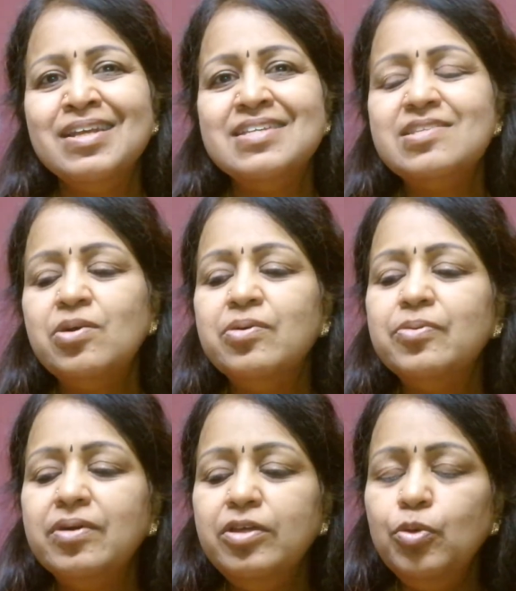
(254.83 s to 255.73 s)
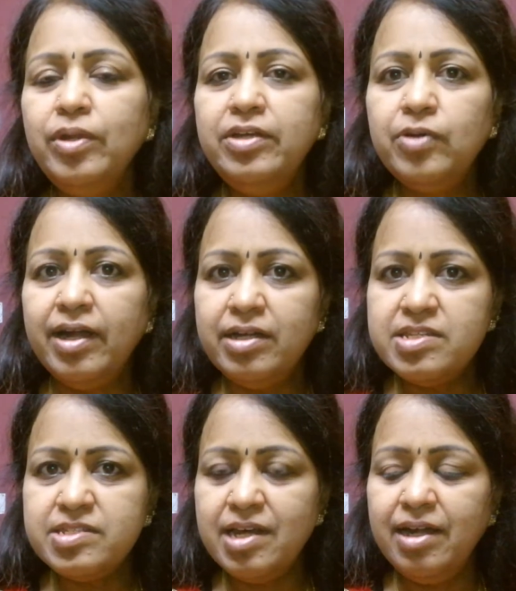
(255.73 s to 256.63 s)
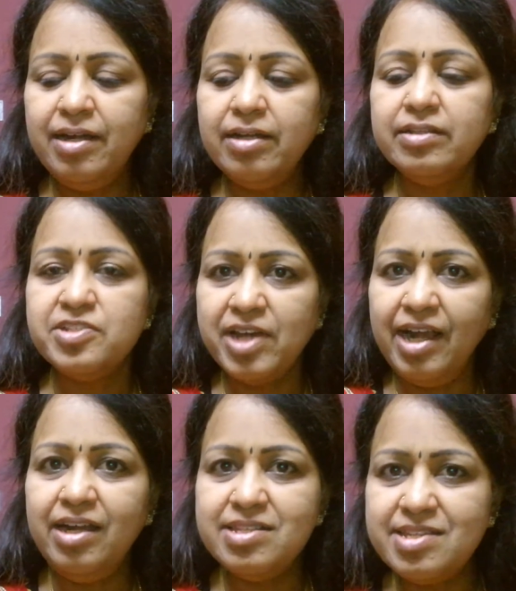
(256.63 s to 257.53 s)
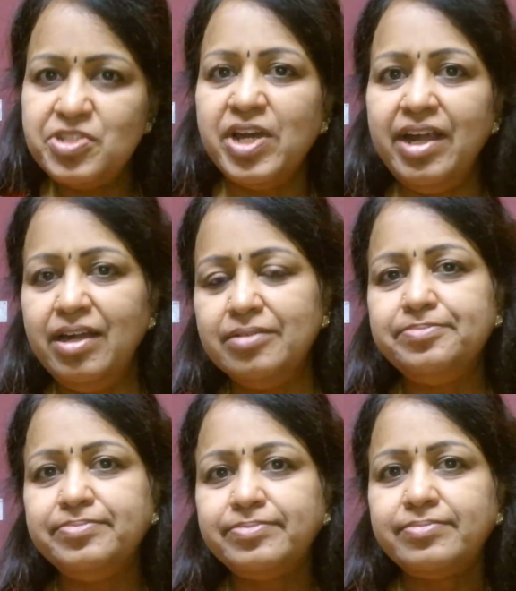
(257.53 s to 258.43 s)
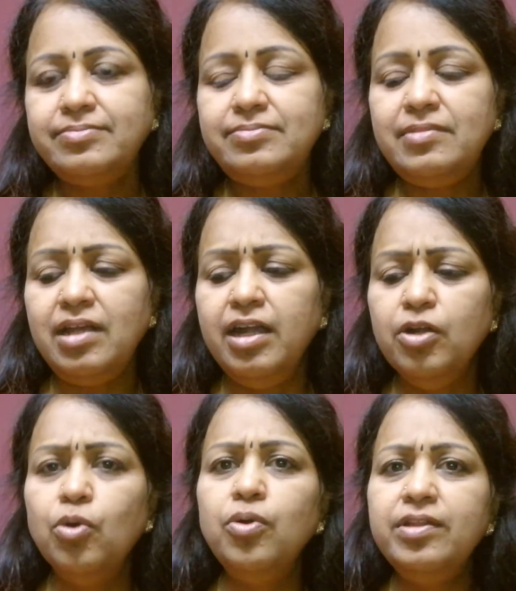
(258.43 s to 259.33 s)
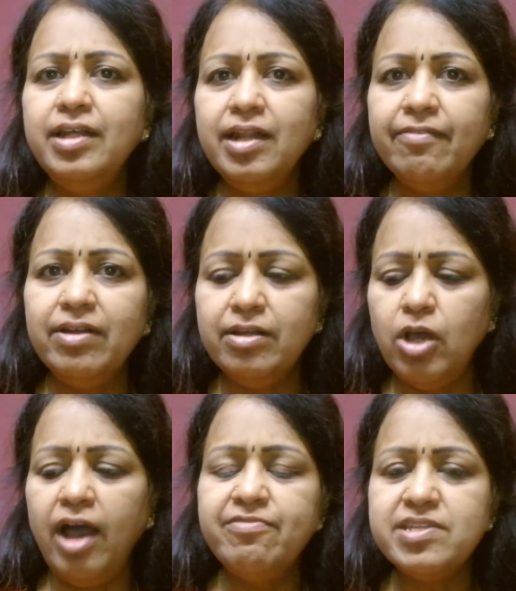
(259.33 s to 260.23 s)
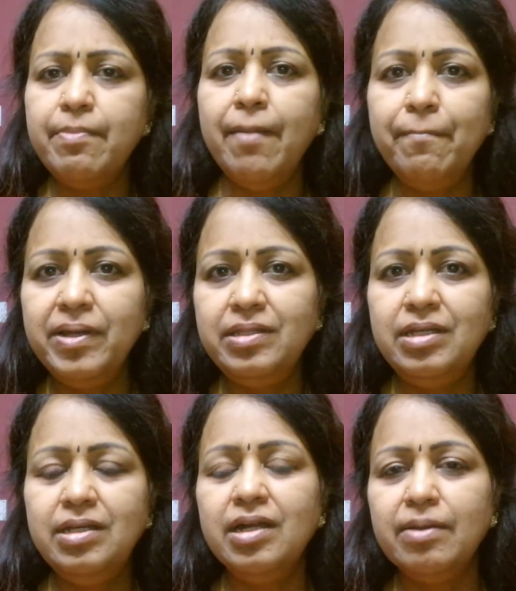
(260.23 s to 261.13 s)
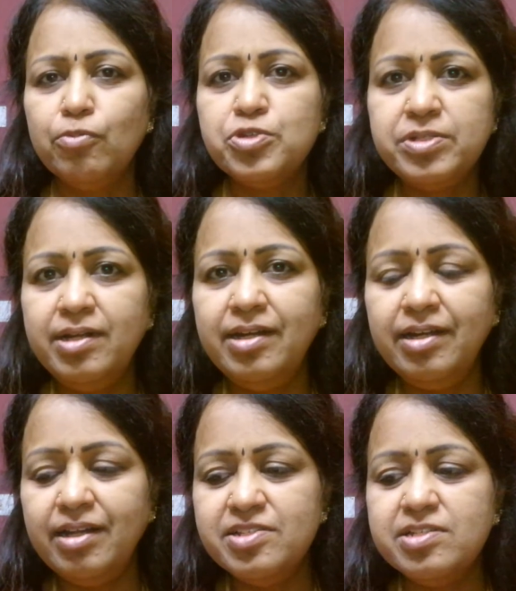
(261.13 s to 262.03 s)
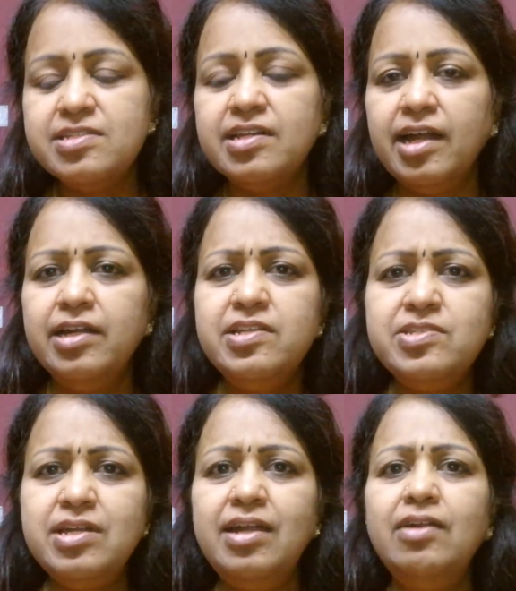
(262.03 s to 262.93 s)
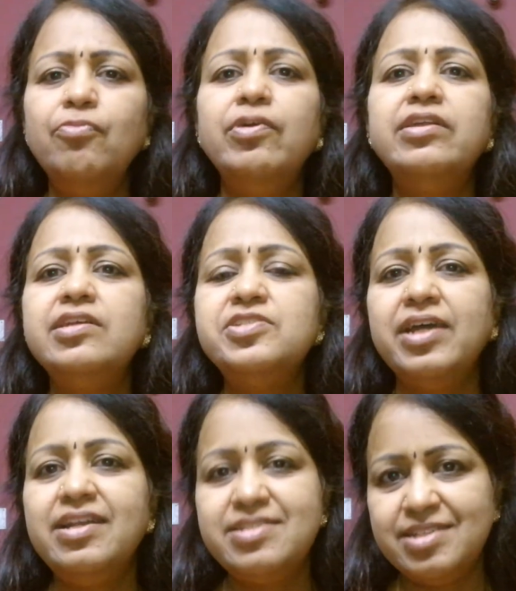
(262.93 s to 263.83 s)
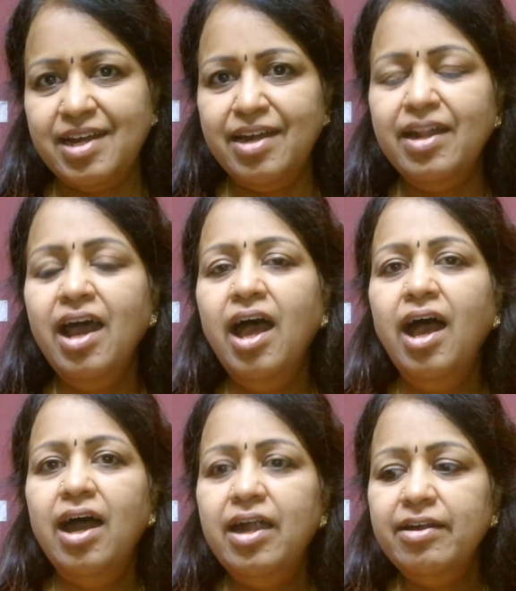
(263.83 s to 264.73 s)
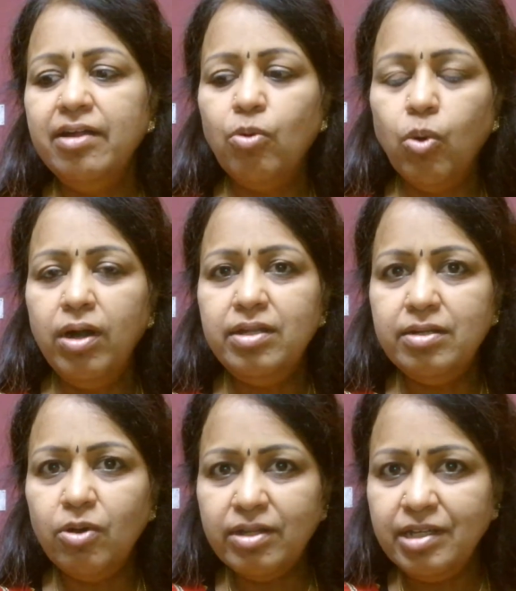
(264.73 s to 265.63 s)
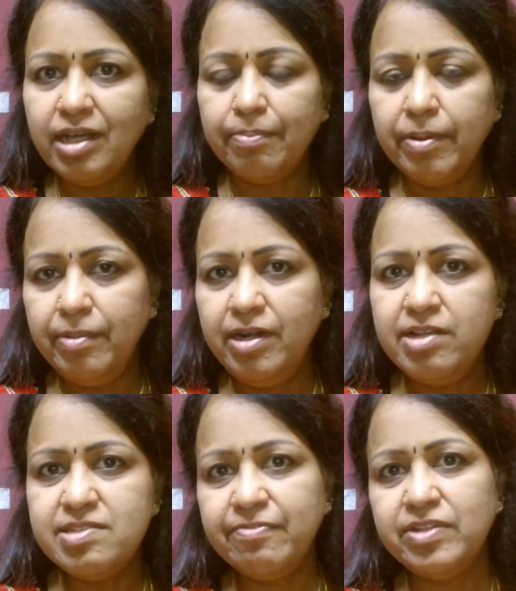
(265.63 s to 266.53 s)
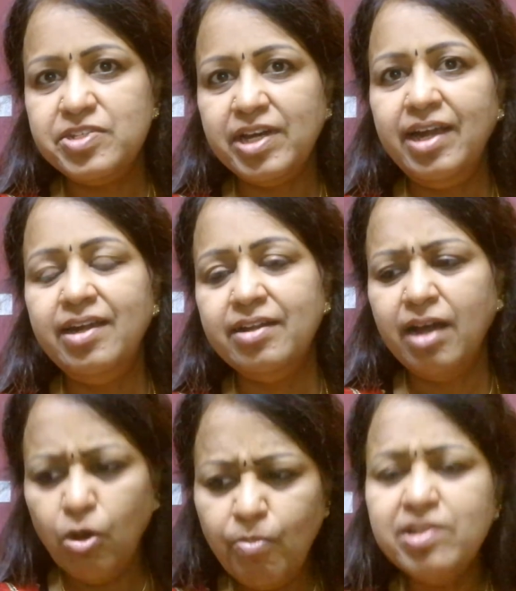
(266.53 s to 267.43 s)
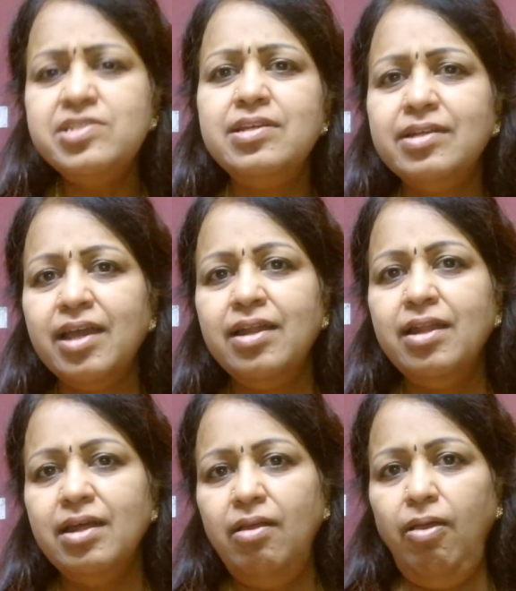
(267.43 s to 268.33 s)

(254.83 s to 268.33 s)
So you need to understand the child is a child. And go to the level. You have some empathy and emotional intelligence and understand where the child stands and what are the capabilities of the child and how much it can